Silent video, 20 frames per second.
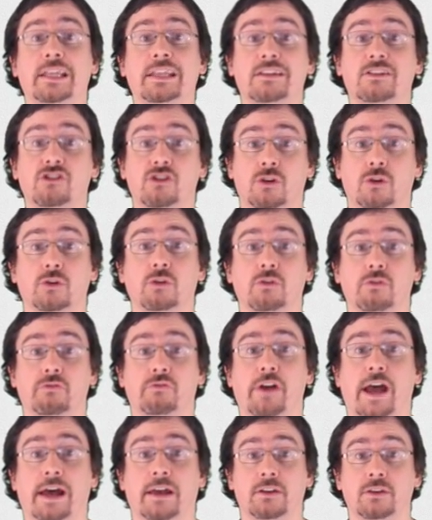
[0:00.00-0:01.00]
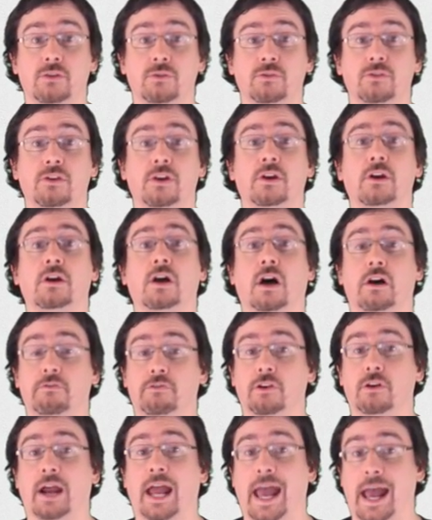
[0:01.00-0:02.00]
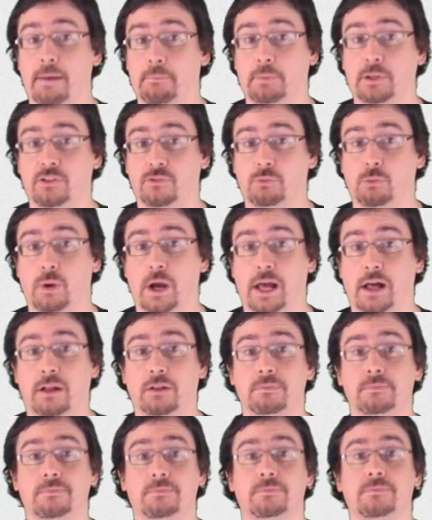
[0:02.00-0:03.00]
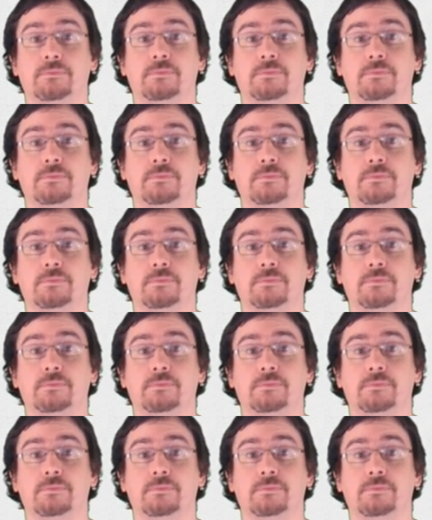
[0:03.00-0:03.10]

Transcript: internal values of your app as well.